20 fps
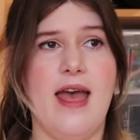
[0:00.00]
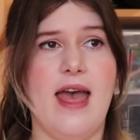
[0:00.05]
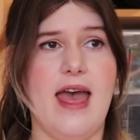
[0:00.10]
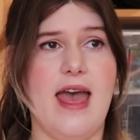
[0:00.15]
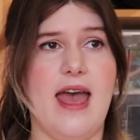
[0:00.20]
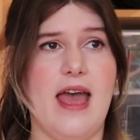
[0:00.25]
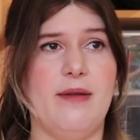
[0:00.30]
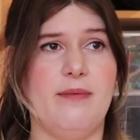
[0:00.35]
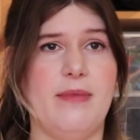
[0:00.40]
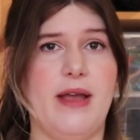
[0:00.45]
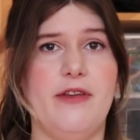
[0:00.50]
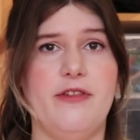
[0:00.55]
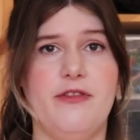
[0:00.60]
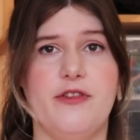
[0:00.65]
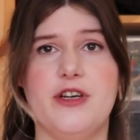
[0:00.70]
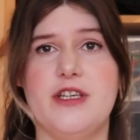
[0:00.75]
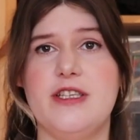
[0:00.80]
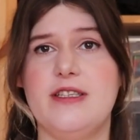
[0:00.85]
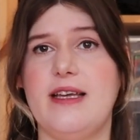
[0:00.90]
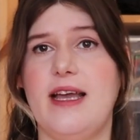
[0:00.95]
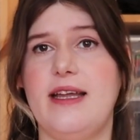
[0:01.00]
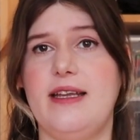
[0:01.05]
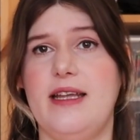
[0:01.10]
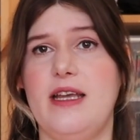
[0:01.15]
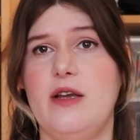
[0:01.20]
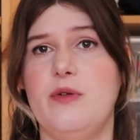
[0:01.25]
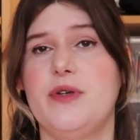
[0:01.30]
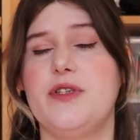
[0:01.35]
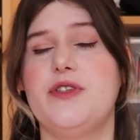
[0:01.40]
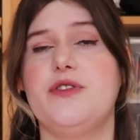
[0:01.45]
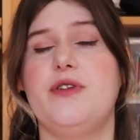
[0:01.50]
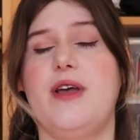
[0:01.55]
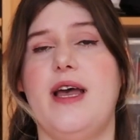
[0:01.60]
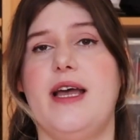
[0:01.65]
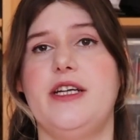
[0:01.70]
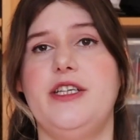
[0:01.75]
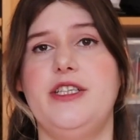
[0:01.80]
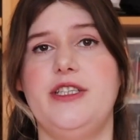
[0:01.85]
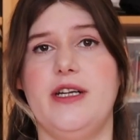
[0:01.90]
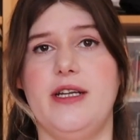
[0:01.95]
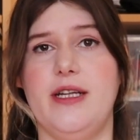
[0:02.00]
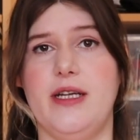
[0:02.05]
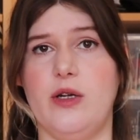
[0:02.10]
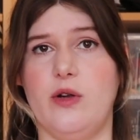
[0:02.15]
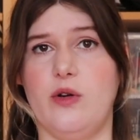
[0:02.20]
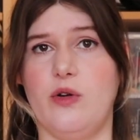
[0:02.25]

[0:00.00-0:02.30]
And my first idea was to actually